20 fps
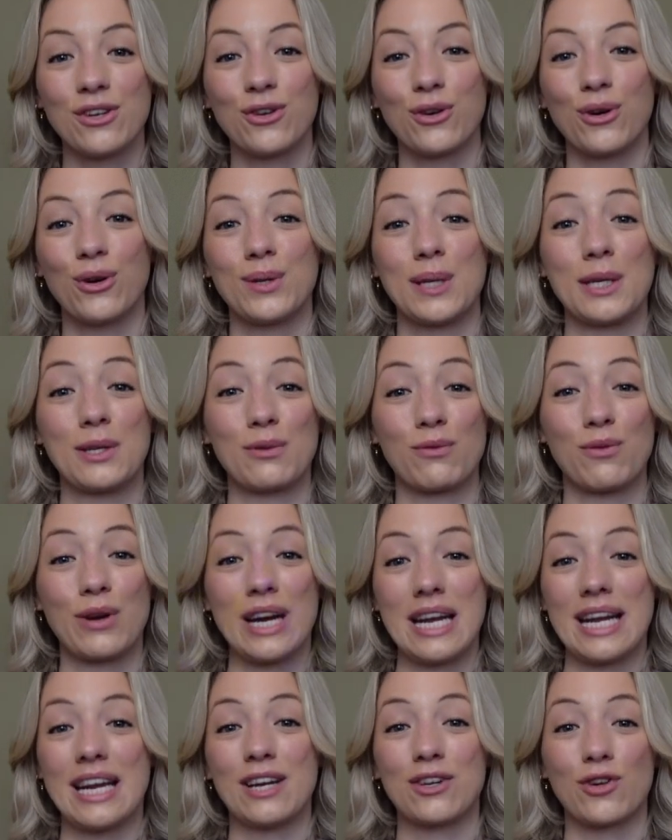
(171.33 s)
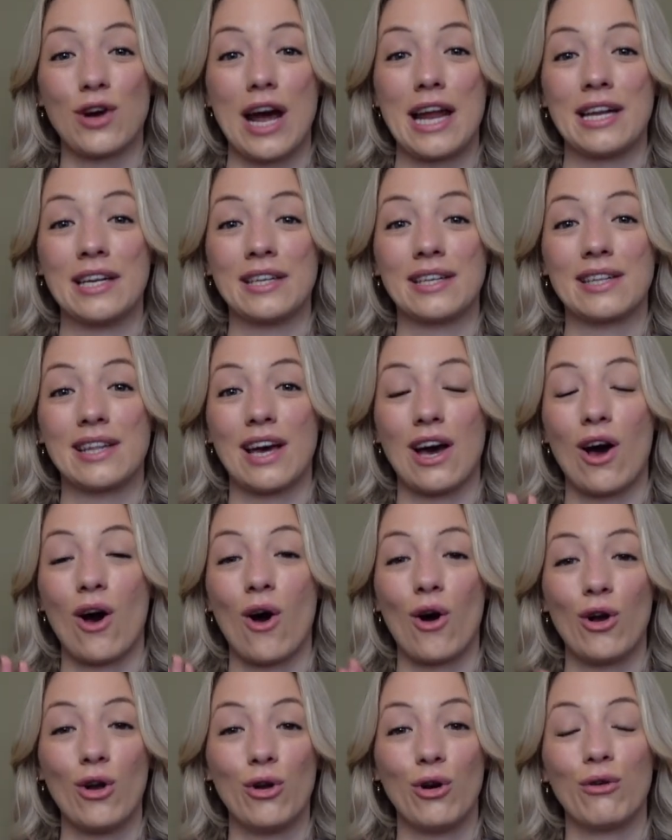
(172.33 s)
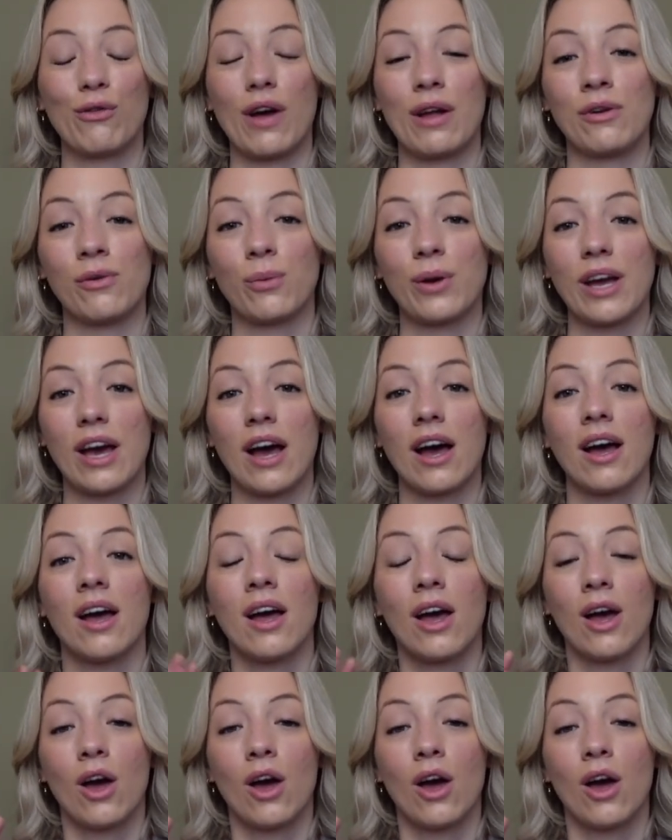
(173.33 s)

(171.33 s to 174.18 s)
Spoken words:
doors is really a trend that I love, and we are